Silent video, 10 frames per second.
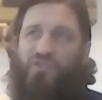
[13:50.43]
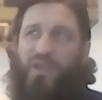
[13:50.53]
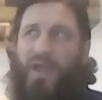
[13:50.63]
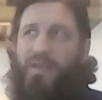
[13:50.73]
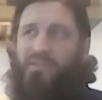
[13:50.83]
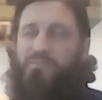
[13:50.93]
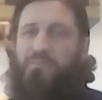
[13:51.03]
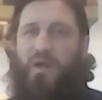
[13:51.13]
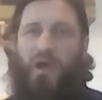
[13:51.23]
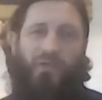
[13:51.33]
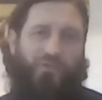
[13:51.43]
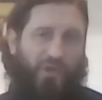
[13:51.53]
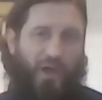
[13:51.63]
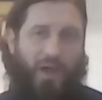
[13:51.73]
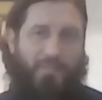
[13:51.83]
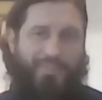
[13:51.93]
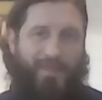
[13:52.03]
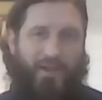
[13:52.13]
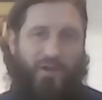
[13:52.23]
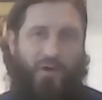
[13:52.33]
Not as much. Um,
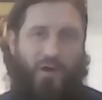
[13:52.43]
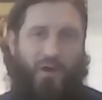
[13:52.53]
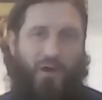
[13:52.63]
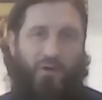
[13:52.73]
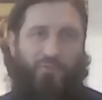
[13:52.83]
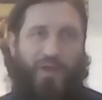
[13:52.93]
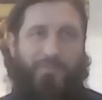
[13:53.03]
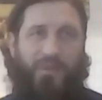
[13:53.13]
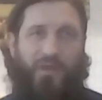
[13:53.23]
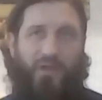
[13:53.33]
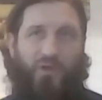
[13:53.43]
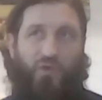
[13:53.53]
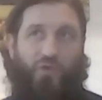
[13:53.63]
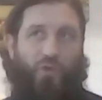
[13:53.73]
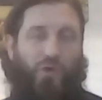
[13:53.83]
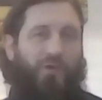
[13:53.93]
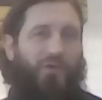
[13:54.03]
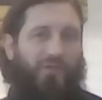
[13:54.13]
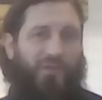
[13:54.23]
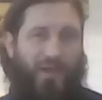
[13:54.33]
I know our, our rep in New York
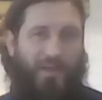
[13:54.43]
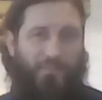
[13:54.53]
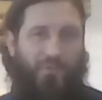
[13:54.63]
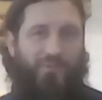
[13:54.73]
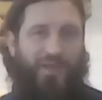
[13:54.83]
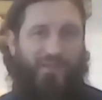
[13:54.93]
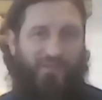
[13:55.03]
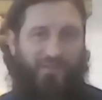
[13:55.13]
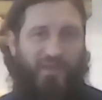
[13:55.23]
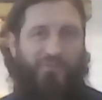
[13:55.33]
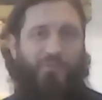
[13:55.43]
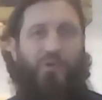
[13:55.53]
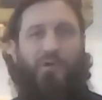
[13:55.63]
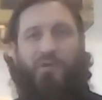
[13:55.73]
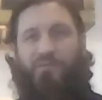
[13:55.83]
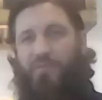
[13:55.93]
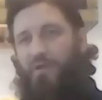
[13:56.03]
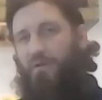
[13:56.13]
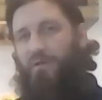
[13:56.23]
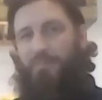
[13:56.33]
does a lot more of that because of the weather. Yeah,
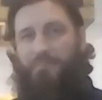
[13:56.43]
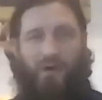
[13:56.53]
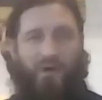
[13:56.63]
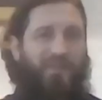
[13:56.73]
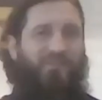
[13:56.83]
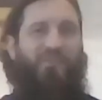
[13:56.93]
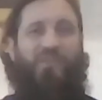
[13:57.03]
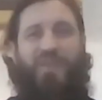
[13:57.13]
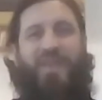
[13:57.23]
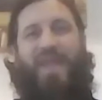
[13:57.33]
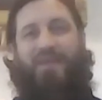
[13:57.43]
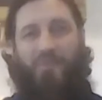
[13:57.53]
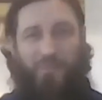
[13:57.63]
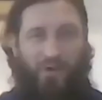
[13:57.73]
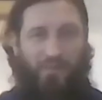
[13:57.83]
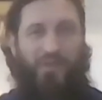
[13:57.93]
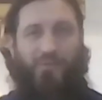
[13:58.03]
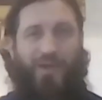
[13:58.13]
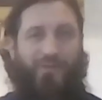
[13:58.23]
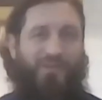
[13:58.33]
apartments or something, they can't have a barbecue
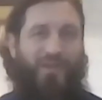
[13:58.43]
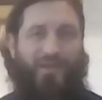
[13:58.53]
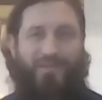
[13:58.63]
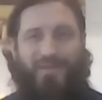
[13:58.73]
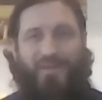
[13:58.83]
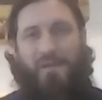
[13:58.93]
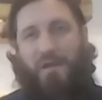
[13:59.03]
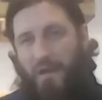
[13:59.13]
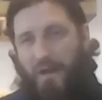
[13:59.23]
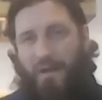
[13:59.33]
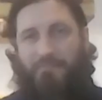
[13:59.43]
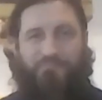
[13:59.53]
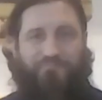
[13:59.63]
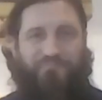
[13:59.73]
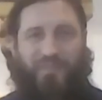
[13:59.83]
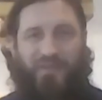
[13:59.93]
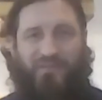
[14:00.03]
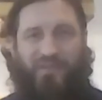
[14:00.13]
yeah, outside. Yeah. Um, uh-huh.